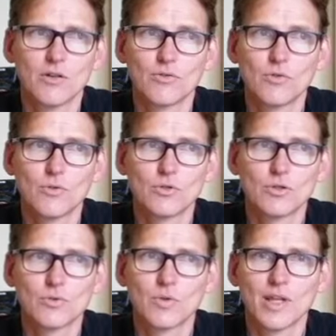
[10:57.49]
of
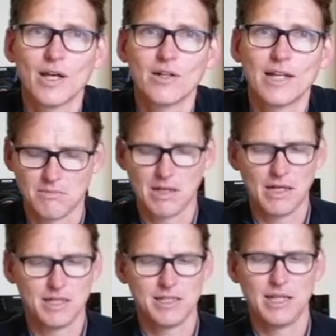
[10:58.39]
course, without
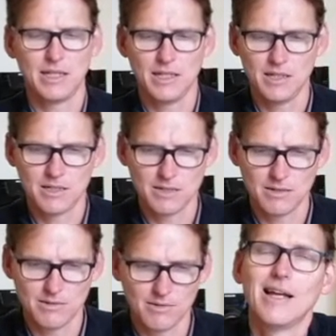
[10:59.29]
anesthetics
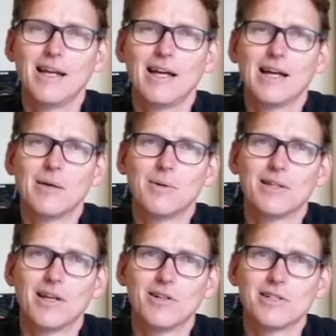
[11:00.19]
uh,
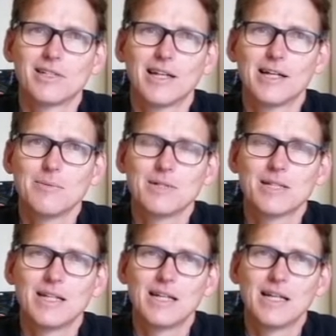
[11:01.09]
in those times.